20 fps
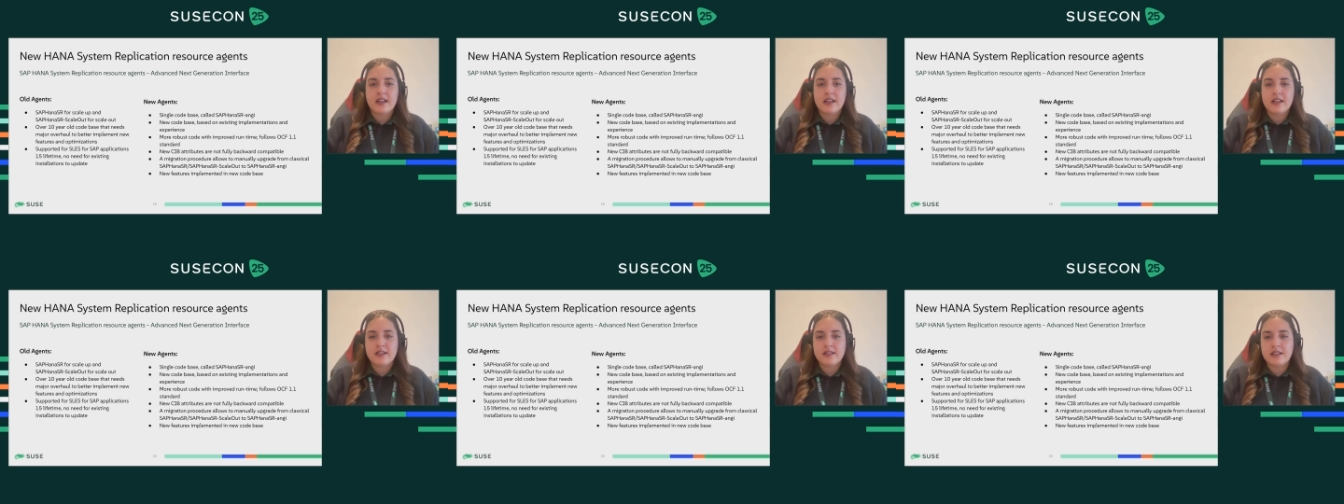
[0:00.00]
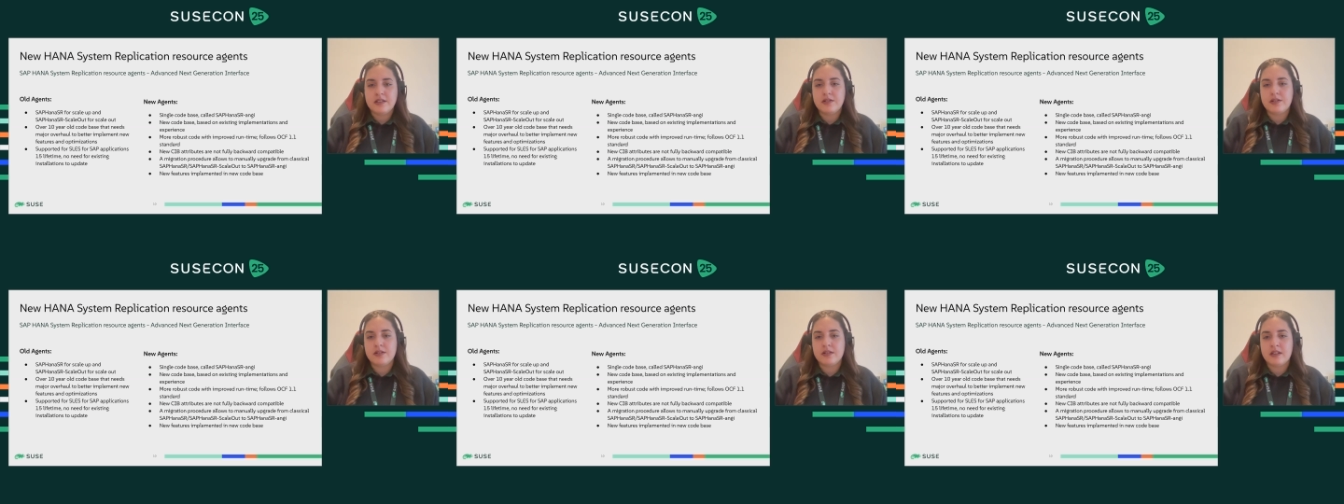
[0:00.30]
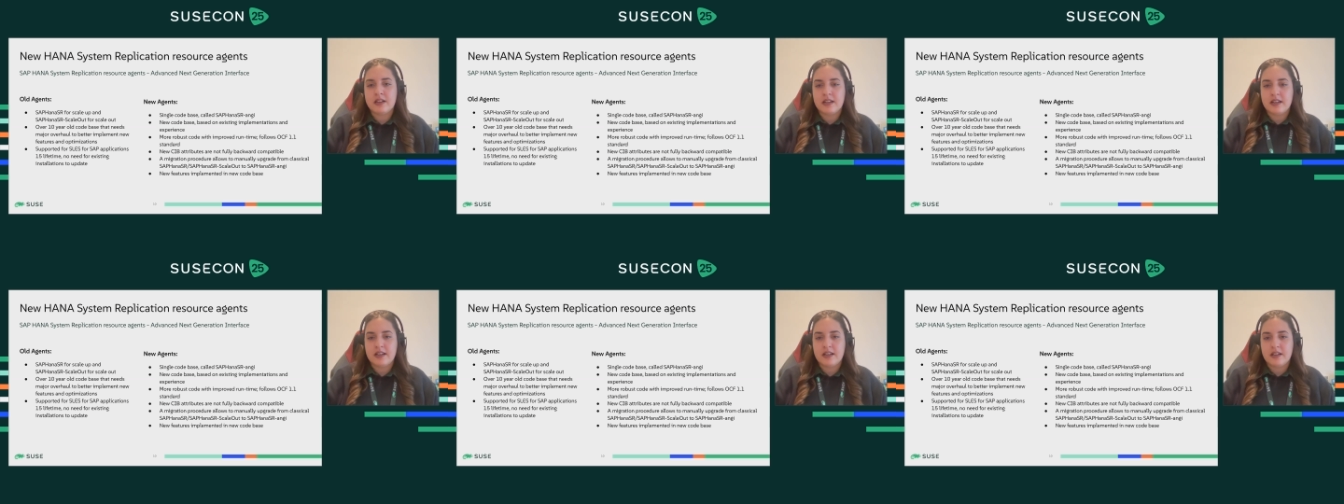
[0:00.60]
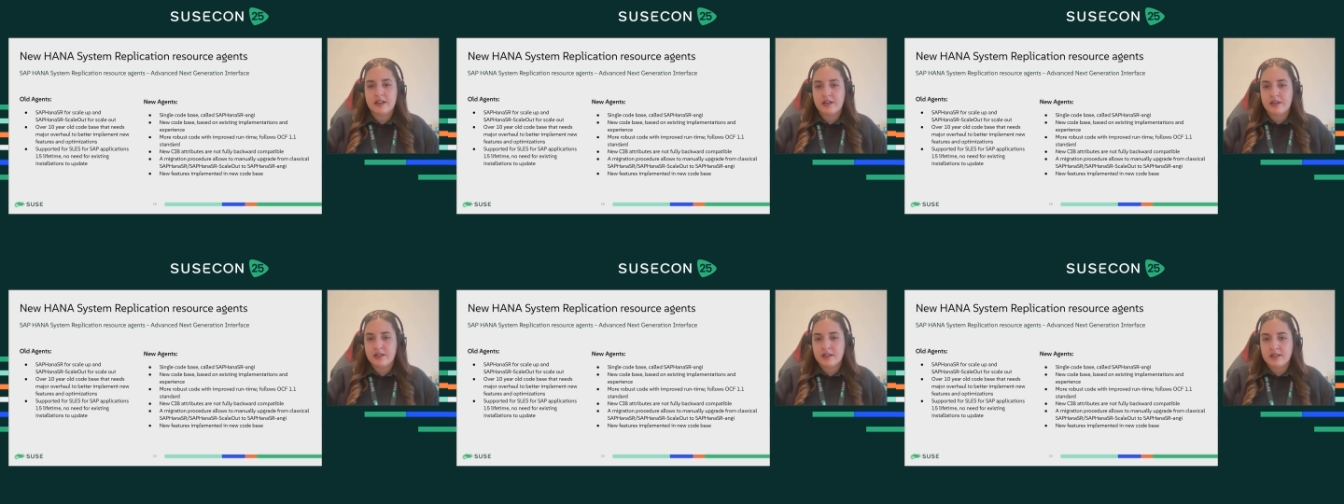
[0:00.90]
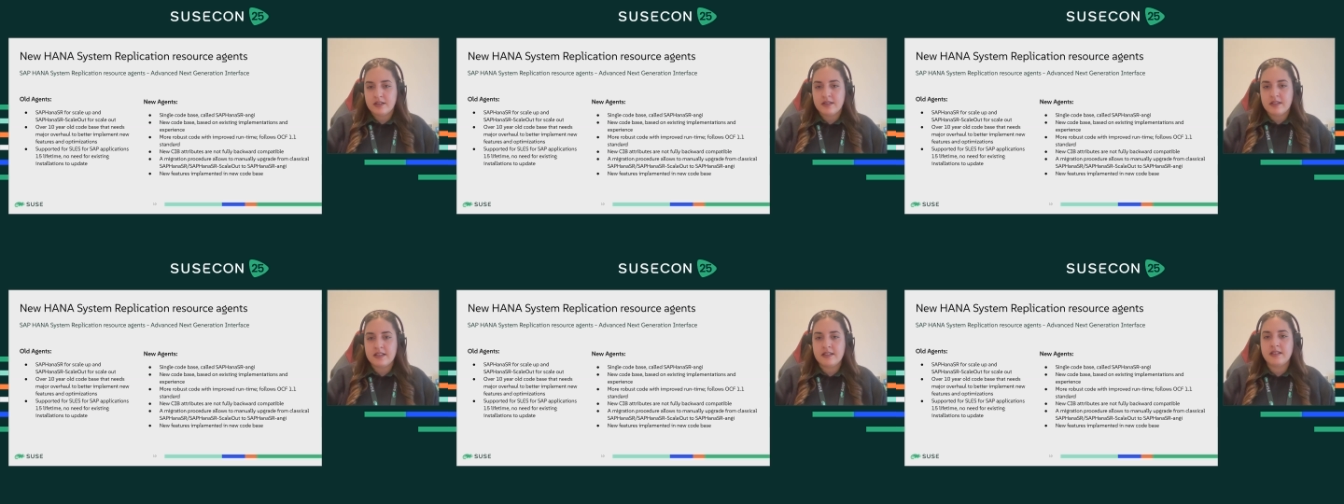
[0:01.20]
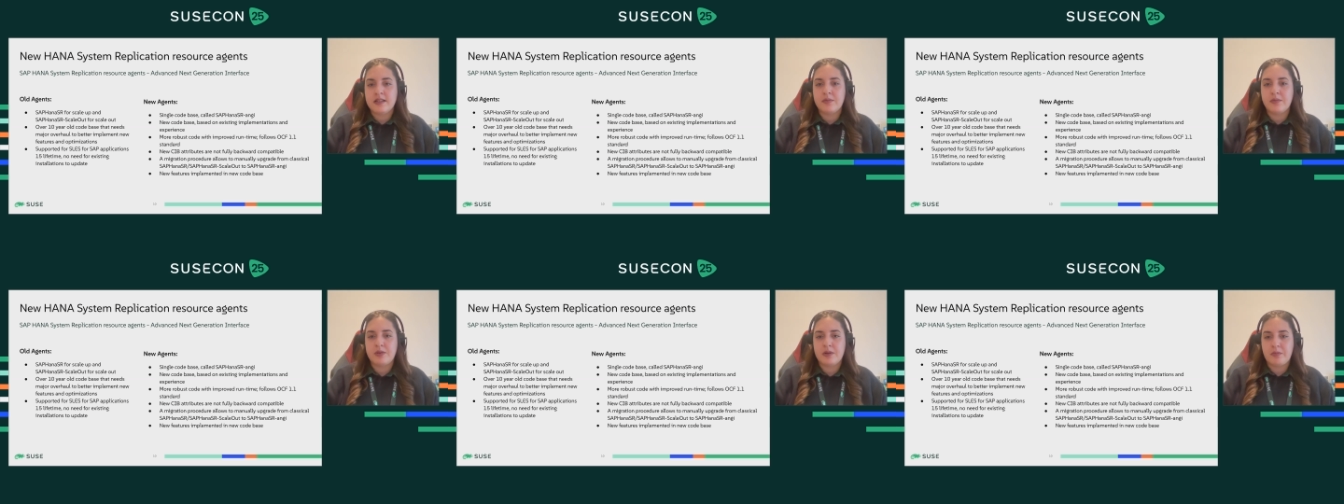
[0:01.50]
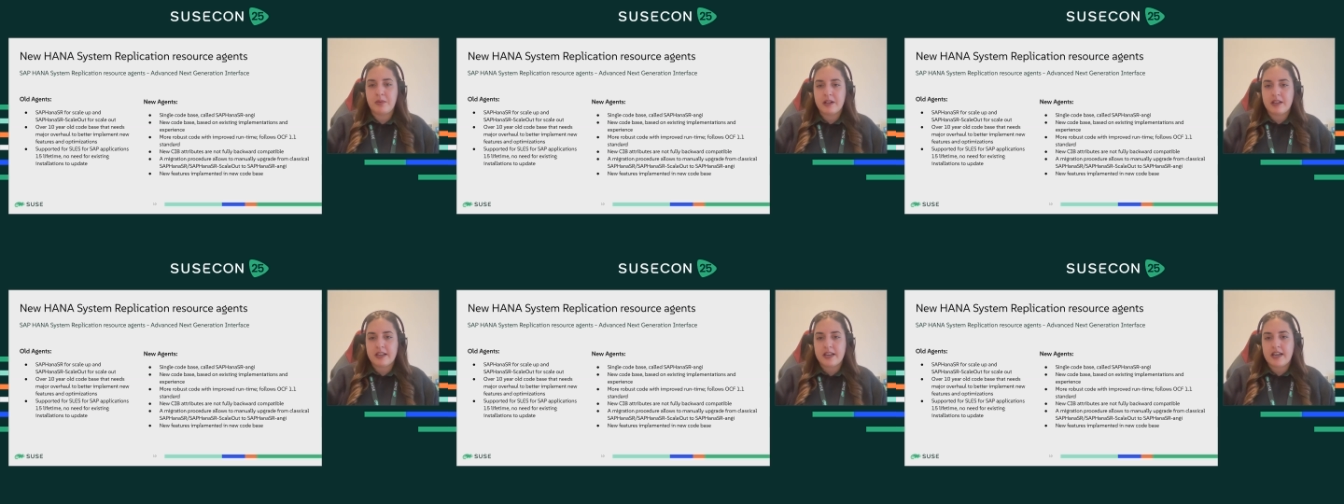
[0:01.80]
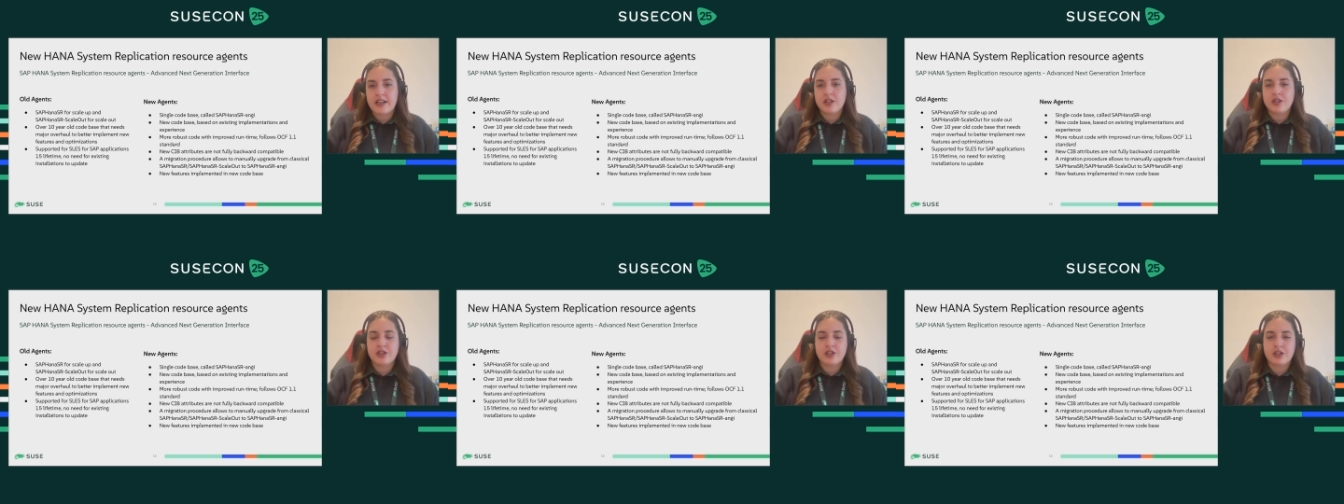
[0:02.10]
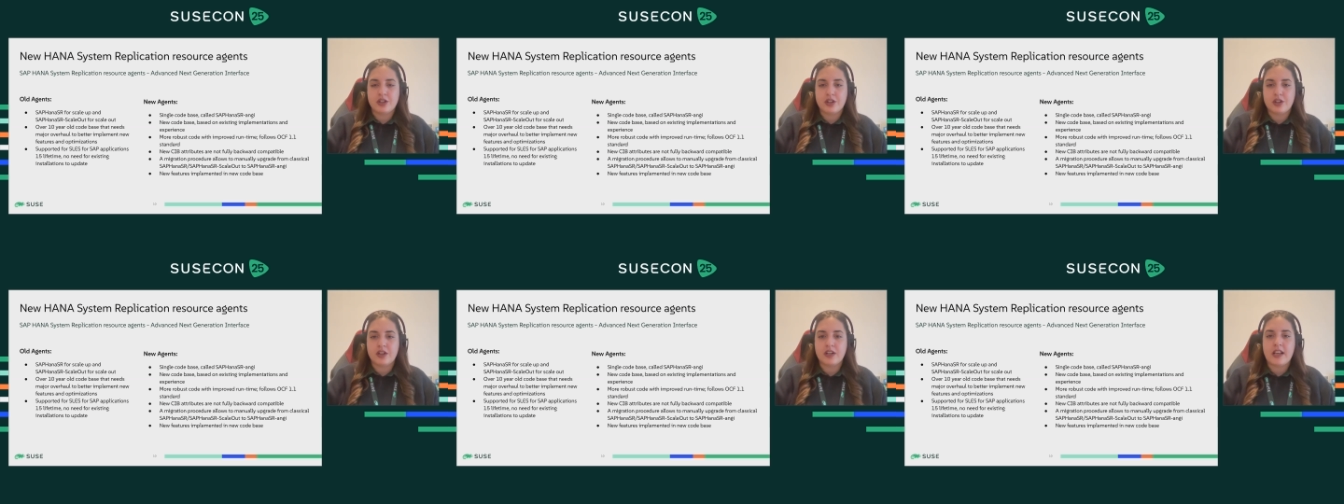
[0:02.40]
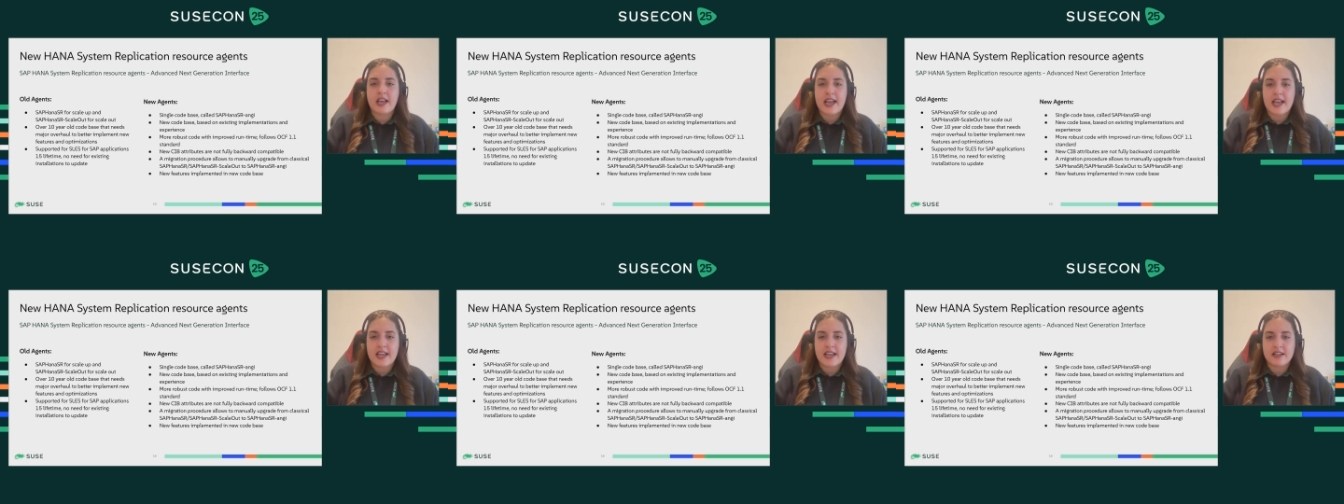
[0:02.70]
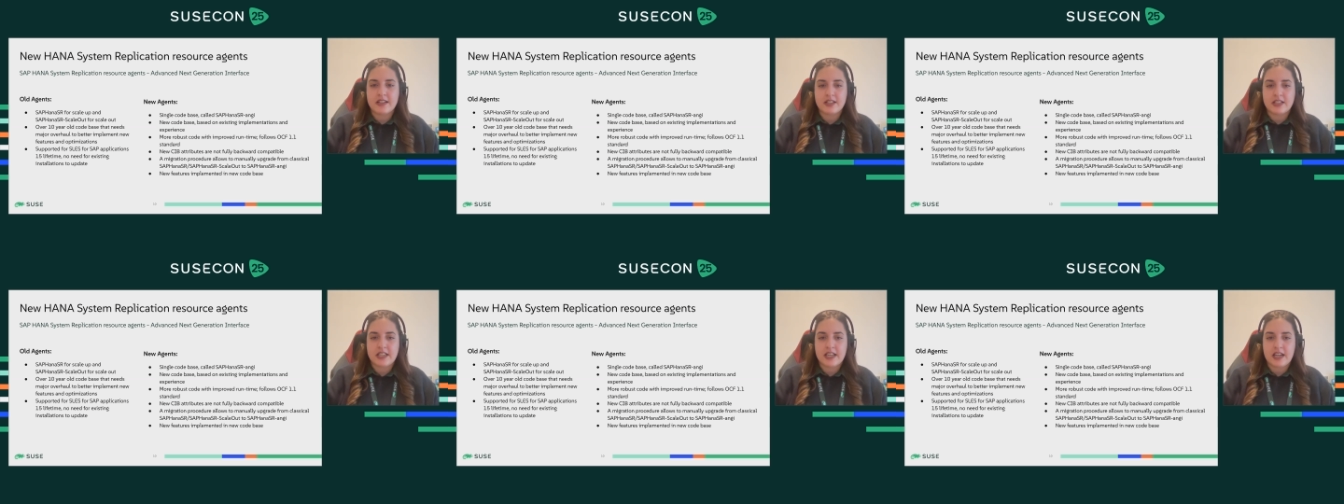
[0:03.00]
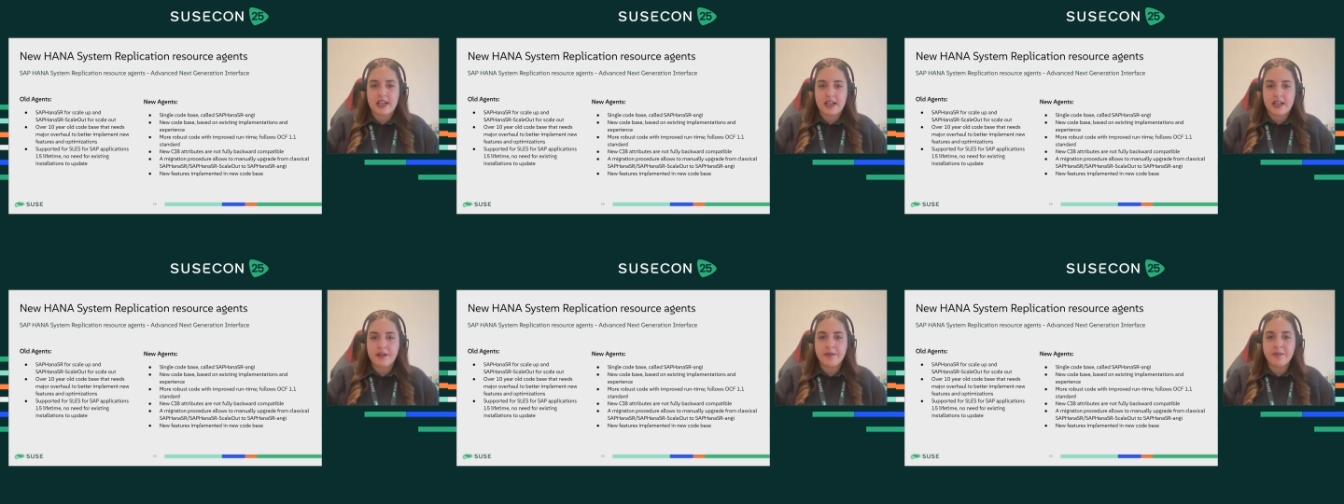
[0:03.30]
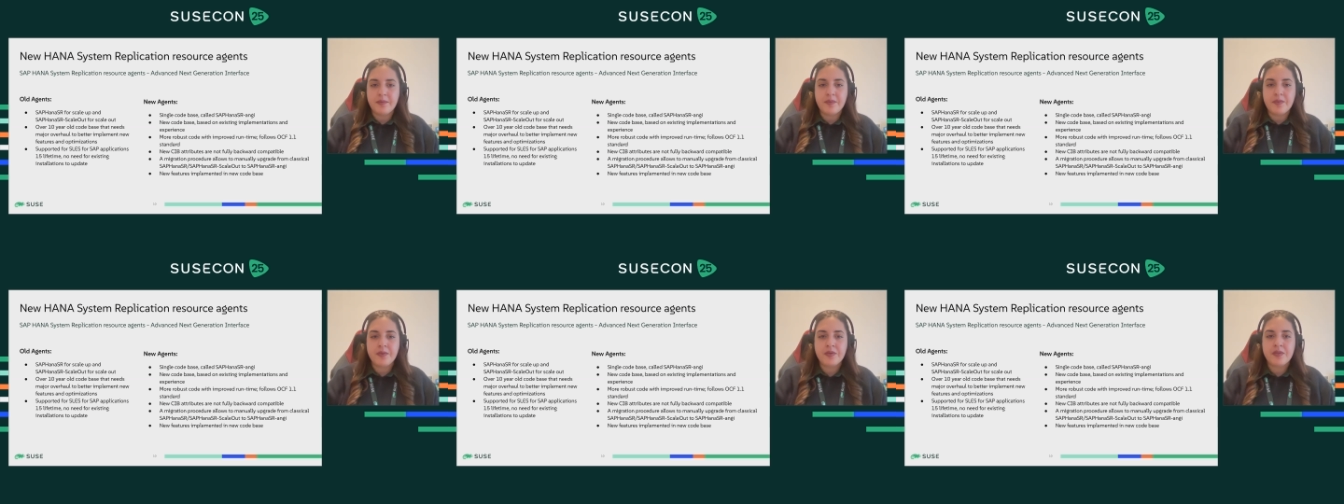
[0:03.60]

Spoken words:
System Replication ANGI,